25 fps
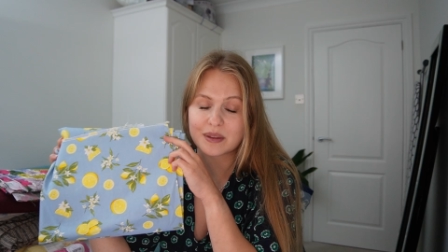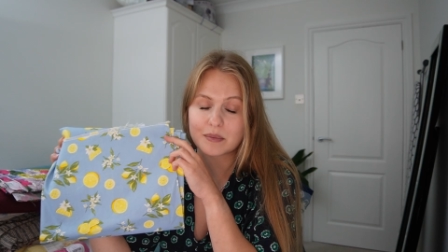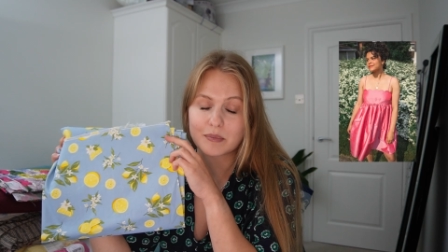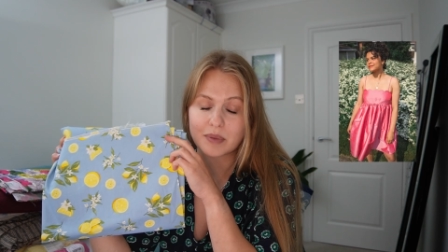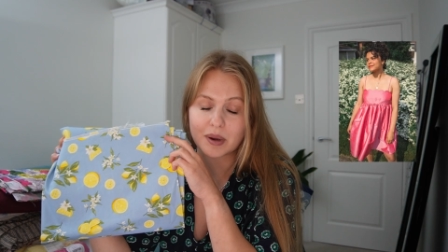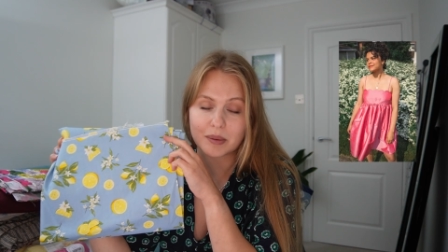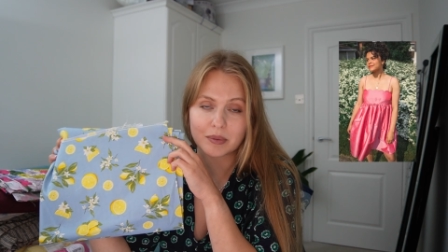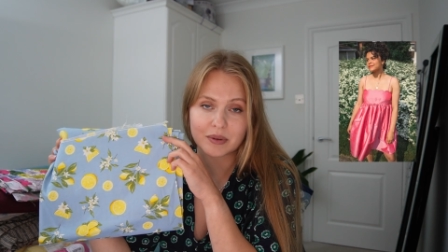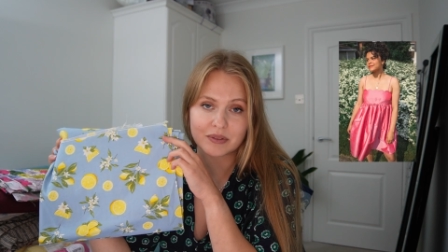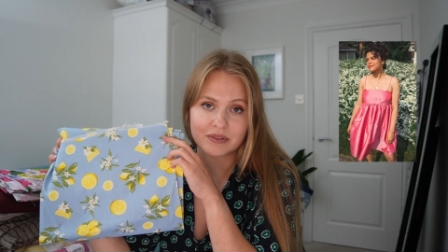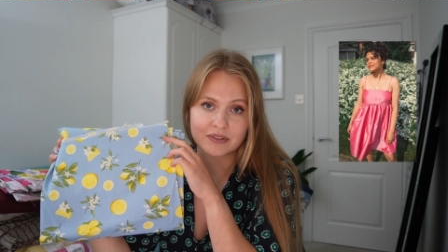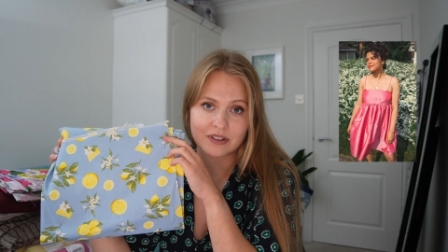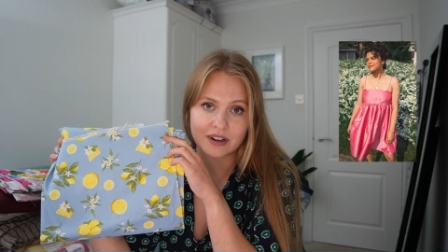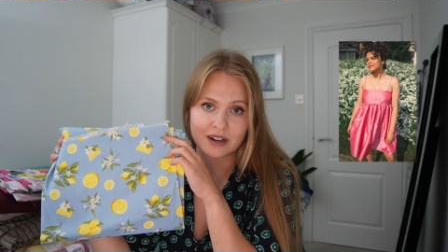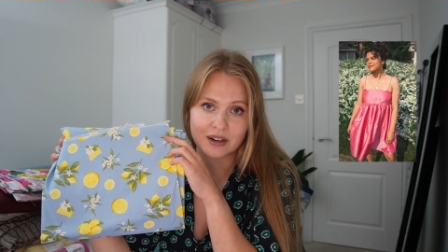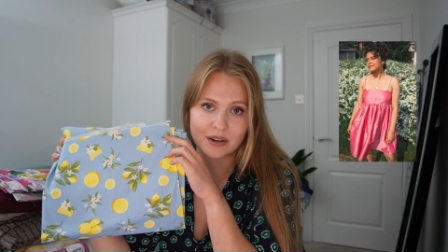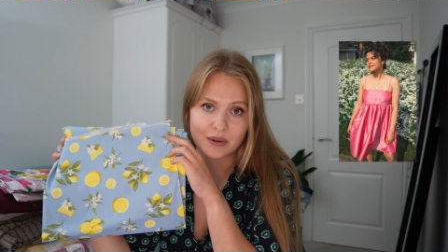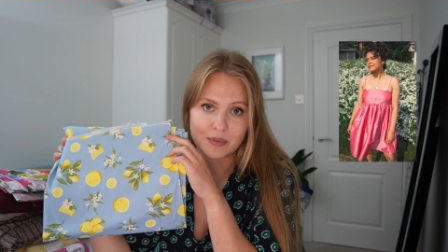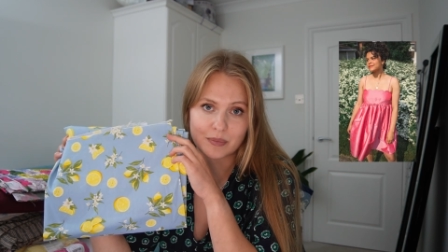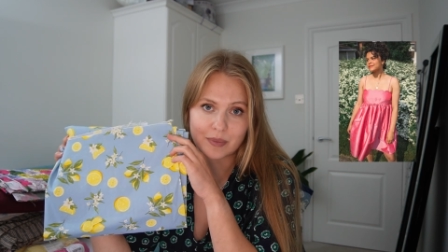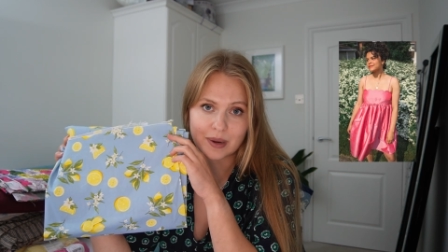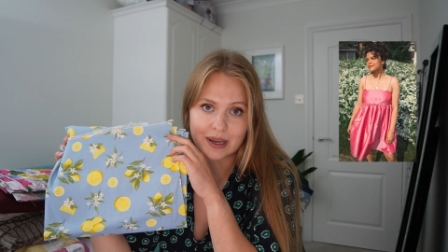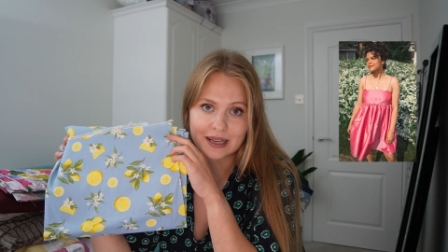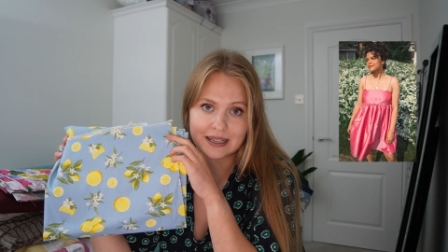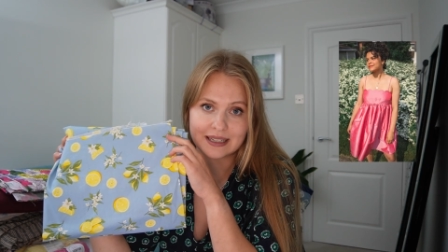Bubble
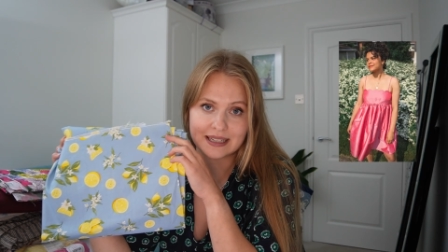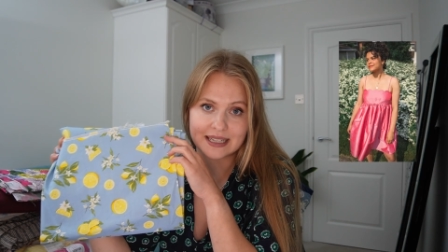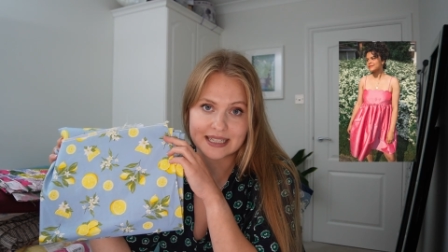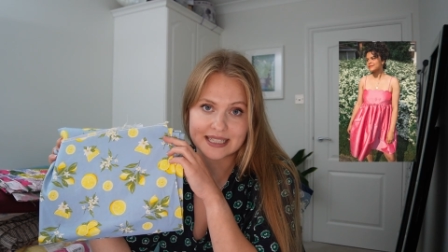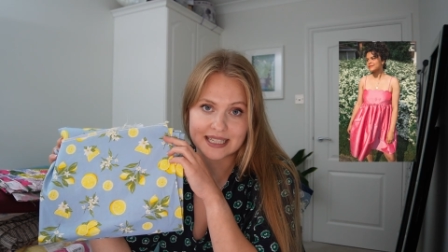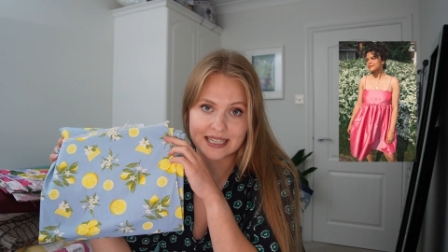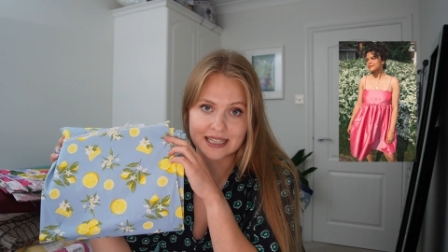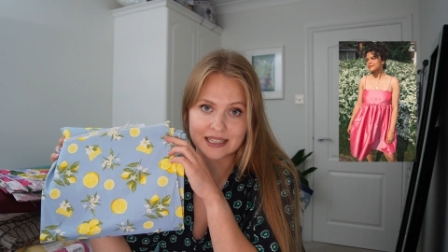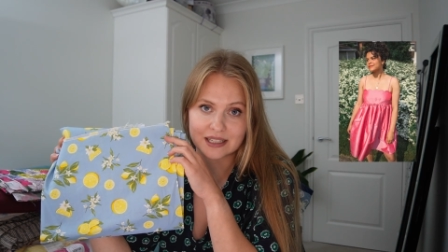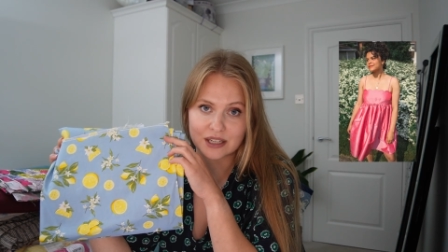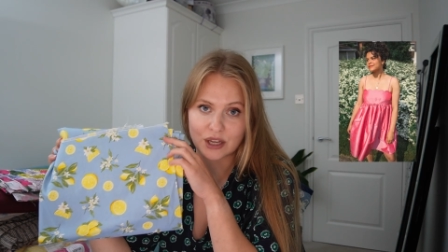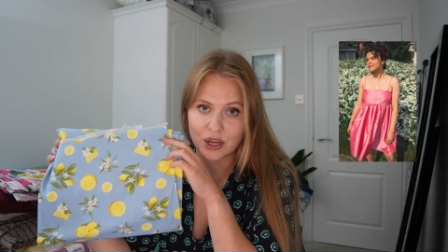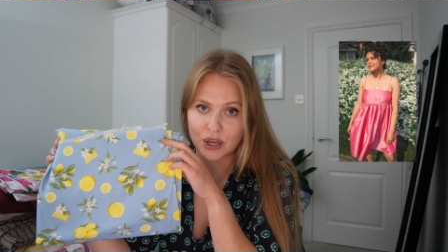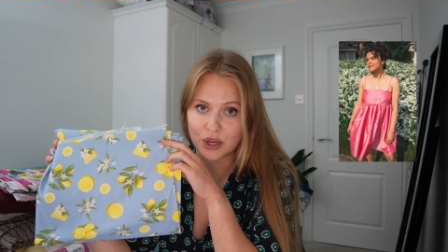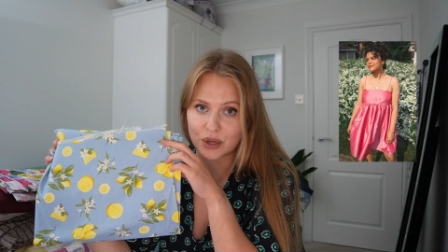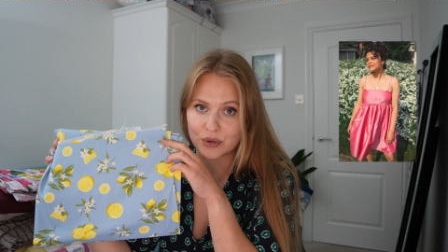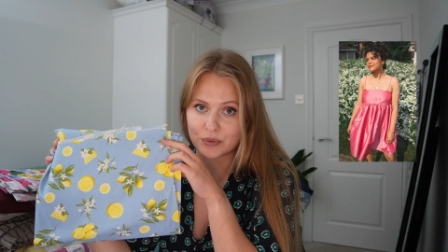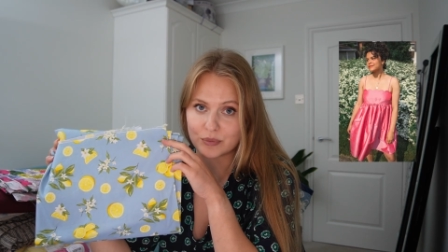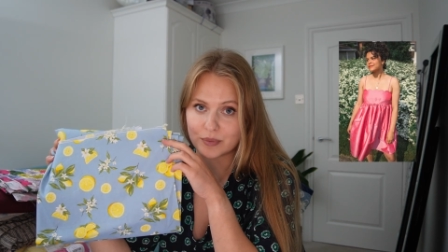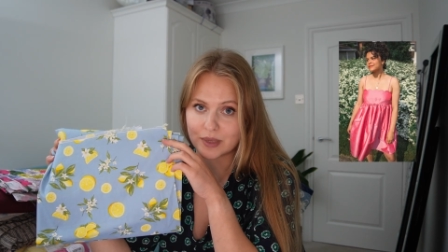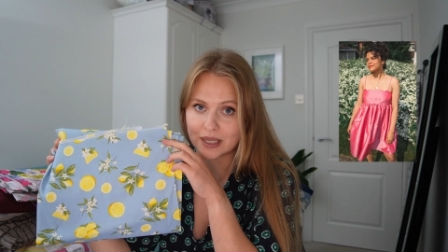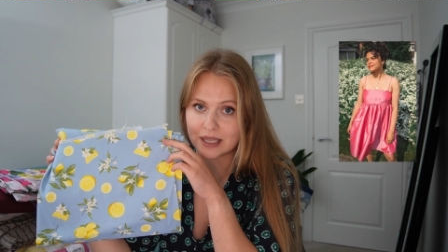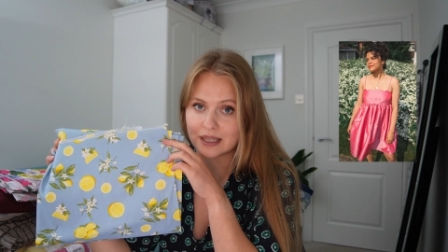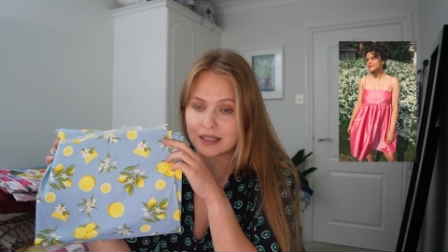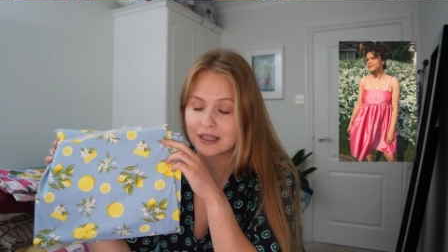Frock by Lydia
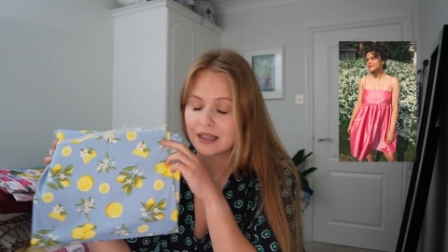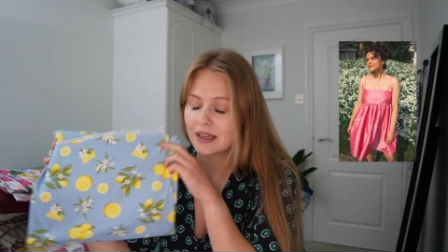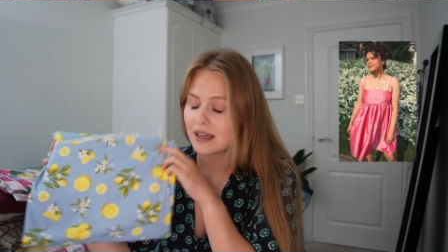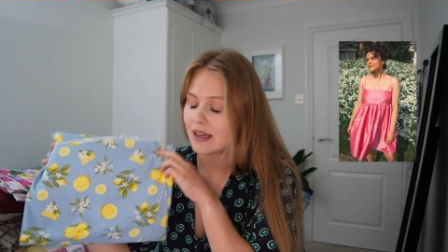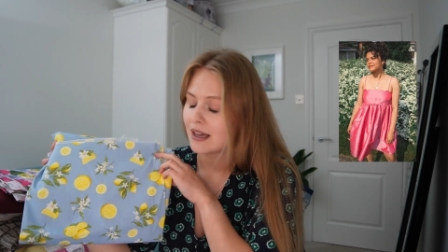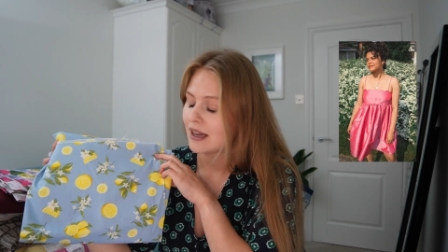Naomi,